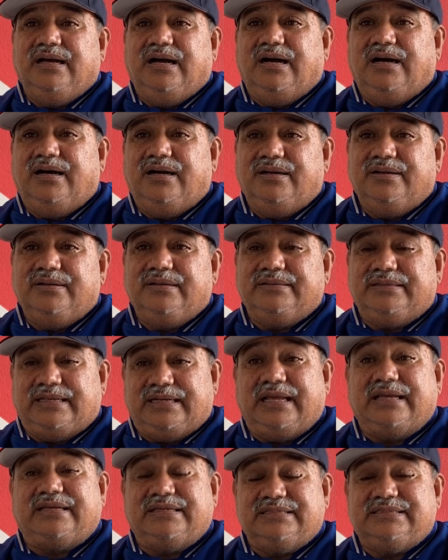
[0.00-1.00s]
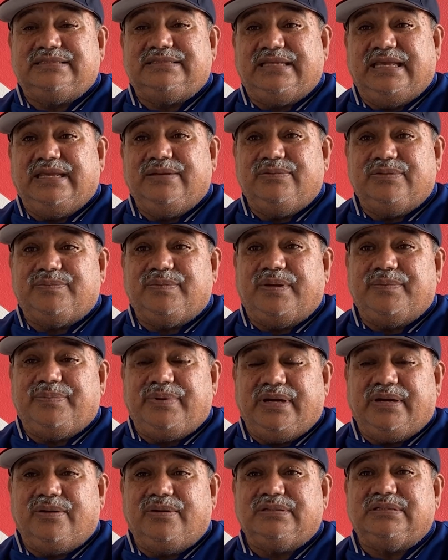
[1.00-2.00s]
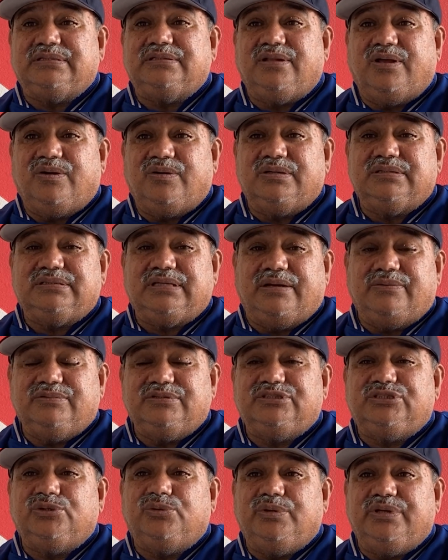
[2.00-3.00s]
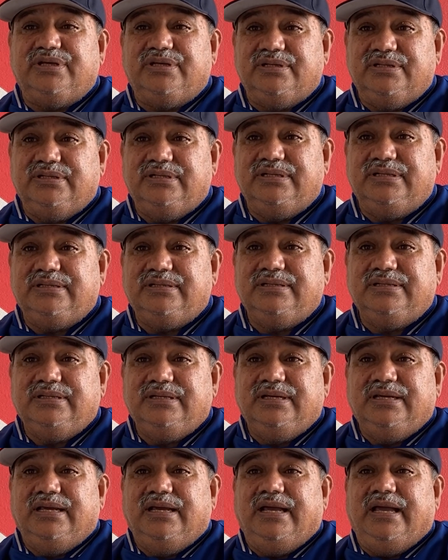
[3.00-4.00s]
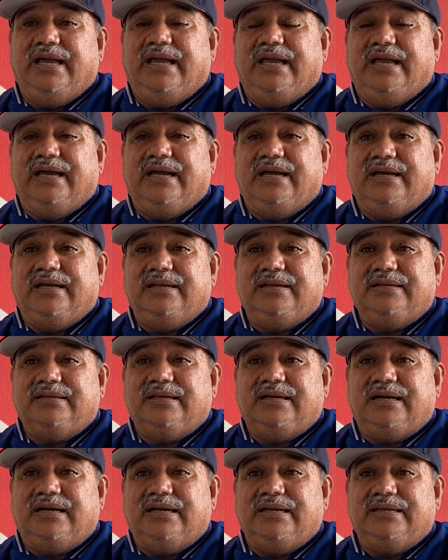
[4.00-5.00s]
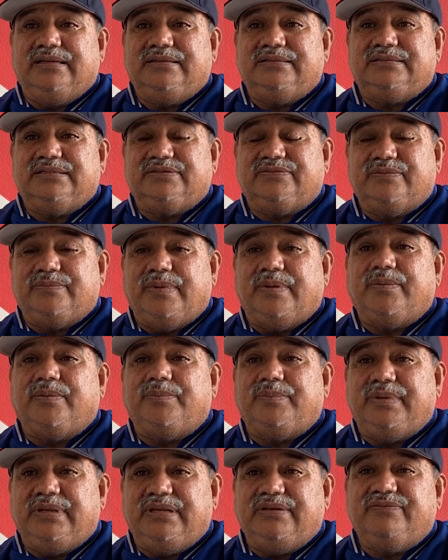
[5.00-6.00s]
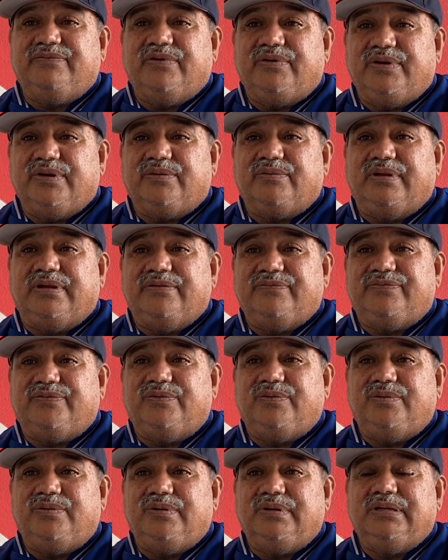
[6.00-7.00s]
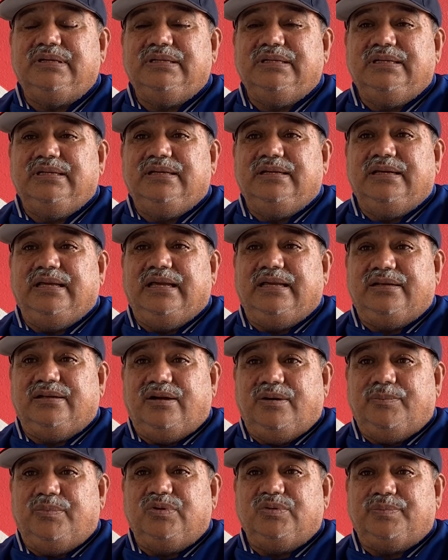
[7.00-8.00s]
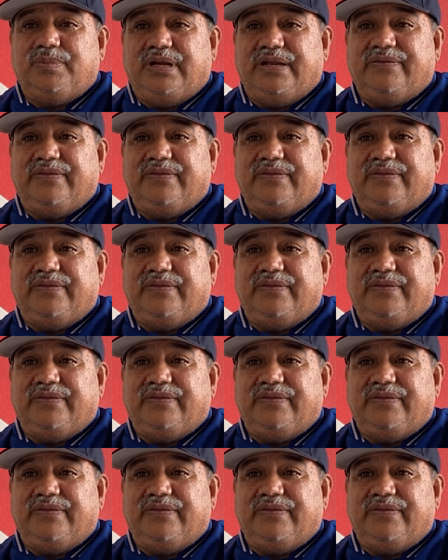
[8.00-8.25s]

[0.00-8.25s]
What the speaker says: I could stay with my parents as long as I was doing good. And I just remember being very grateful and humbled by